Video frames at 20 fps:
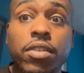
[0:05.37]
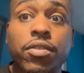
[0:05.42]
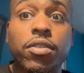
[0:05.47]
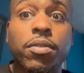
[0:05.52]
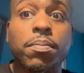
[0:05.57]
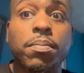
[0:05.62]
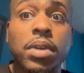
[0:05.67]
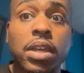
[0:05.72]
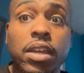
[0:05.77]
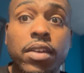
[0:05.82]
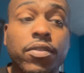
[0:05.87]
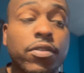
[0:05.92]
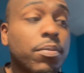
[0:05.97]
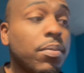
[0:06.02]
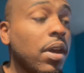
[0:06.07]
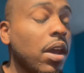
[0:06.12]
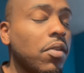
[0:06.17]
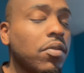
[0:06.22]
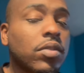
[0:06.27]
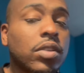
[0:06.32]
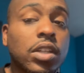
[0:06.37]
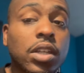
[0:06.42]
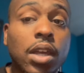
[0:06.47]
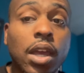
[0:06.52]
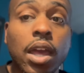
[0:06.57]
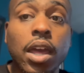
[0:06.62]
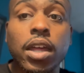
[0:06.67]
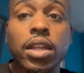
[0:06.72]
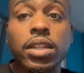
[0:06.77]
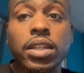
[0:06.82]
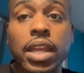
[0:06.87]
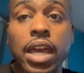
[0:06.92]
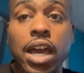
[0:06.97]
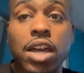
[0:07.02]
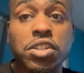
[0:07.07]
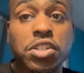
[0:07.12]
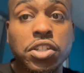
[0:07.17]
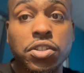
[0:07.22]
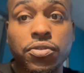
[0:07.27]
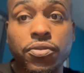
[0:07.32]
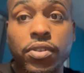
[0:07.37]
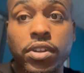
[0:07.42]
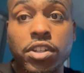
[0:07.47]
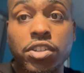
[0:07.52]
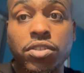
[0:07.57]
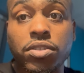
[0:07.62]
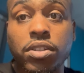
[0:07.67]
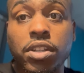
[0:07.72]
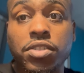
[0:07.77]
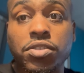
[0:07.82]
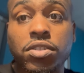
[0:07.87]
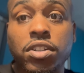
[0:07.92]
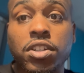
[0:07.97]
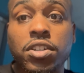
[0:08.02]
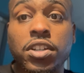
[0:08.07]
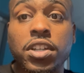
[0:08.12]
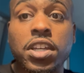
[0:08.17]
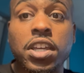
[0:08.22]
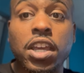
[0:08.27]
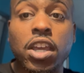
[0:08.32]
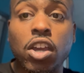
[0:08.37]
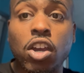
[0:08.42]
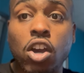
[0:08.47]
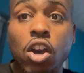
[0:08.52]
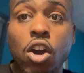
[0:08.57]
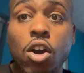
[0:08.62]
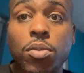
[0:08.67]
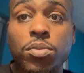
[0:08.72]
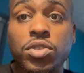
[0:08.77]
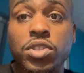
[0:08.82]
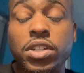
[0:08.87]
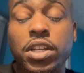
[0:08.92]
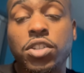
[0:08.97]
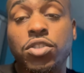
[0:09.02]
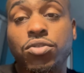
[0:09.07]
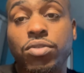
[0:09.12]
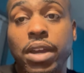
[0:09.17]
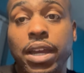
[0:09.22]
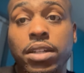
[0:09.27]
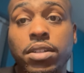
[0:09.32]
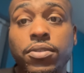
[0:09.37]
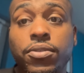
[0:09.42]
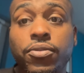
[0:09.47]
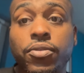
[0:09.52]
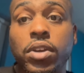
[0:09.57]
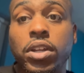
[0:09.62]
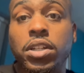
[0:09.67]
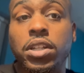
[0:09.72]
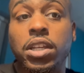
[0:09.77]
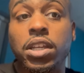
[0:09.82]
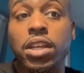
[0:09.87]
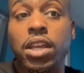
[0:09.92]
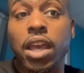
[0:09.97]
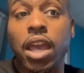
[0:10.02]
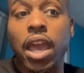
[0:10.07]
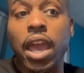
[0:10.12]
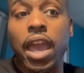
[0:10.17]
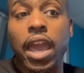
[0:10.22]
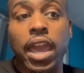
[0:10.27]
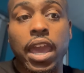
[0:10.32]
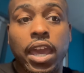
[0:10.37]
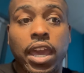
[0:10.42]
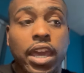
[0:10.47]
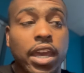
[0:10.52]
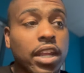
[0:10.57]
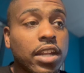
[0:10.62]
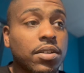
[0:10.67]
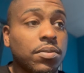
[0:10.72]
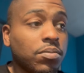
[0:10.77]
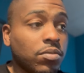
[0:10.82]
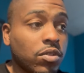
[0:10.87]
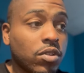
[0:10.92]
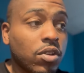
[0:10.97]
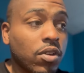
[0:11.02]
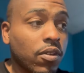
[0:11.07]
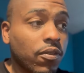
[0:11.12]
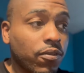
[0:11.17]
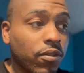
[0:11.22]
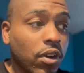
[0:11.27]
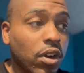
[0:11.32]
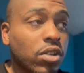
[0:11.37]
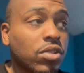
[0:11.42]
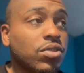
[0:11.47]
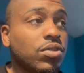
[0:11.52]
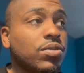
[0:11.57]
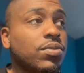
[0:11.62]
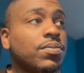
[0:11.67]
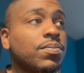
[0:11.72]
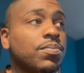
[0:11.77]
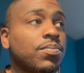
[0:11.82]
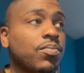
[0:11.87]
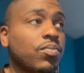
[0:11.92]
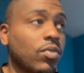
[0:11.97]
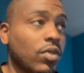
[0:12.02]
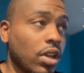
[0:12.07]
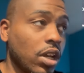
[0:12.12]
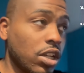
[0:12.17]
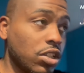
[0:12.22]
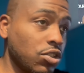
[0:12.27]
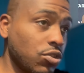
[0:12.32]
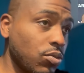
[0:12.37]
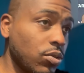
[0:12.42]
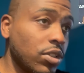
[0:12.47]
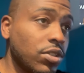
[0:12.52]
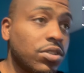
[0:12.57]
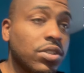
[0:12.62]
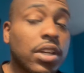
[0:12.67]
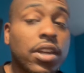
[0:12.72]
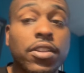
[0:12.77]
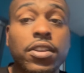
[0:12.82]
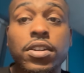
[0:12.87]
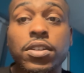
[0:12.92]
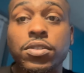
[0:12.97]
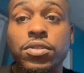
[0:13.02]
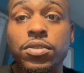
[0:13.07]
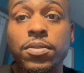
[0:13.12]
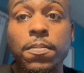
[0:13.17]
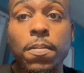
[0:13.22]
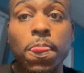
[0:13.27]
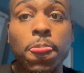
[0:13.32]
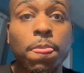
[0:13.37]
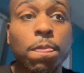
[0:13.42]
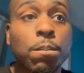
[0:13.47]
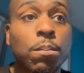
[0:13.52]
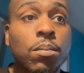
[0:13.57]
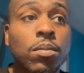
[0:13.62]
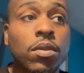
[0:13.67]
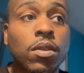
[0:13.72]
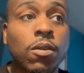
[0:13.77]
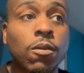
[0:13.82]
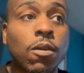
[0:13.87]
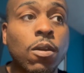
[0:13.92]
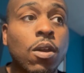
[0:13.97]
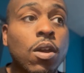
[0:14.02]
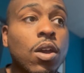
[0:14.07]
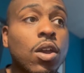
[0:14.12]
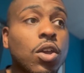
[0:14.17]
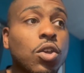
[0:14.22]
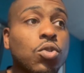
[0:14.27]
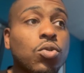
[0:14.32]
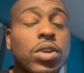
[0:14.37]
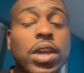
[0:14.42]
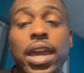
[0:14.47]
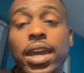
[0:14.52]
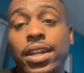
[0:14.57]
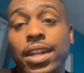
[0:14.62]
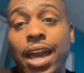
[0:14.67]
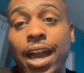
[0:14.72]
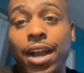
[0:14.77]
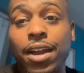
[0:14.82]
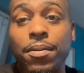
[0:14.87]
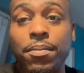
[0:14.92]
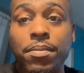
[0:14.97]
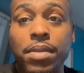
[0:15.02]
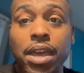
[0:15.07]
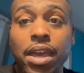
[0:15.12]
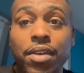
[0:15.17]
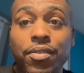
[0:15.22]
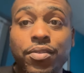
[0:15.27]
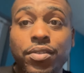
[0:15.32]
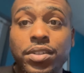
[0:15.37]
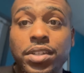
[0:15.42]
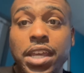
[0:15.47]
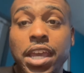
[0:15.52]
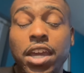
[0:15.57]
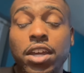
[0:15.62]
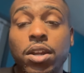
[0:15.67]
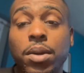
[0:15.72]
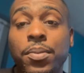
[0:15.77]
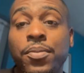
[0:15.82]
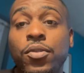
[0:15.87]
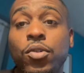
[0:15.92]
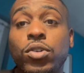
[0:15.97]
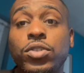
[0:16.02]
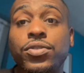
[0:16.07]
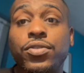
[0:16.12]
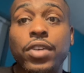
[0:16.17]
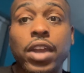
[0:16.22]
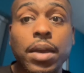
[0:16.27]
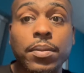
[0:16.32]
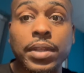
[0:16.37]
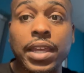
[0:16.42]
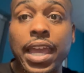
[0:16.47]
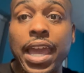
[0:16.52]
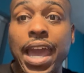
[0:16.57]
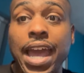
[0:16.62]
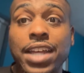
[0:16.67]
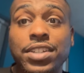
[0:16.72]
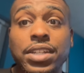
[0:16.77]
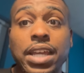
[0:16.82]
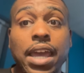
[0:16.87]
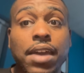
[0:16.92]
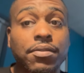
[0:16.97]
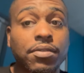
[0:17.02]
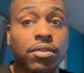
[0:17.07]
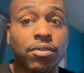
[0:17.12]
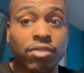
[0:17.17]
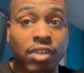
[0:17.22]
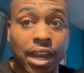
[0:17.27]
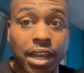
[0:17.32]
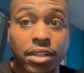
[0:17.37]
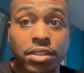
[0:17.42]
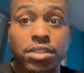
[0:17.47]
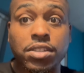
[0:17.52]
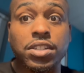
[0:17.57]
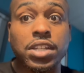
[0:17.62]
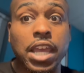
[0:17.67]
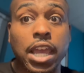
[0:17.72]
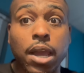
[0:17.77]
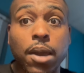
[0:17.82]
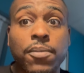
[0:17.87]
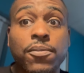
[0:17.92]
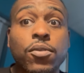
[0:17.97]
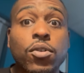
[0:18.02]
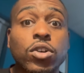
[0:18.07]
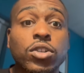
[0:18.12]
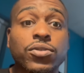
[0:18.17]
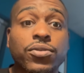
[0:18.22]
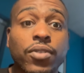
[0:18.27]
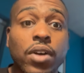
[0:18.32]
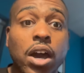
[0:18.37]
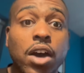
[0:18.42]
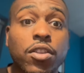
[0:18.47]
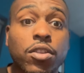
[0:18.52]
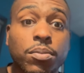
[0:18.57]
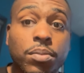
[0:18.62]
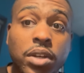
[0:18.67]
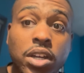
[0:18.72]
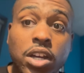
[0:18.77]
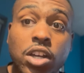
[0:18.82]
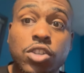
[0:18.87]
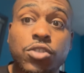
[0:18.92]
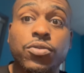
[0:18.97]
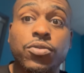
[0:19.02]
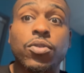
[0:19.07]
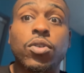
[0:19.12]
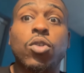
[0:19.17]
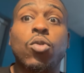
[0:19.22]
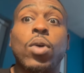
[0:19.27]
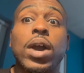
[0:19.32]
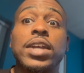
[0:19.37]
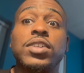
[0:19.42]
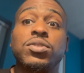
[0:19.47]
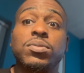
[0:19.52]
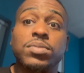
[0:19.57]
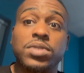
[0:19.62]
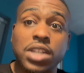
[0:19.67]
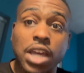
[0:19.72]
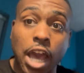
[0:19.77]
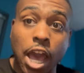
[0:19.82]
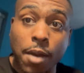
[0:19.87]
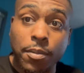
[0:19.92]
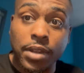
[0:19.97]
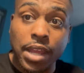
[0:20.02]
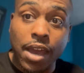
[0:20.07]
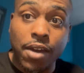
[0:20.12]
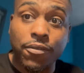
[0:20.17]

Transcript: of the beef, apparently. Now, I just finished listening to King Combs' diss track to 50. And first, I just want to say this. You can't knock a man for taking up for his family. He has every right to take up for his father because for quite some time now,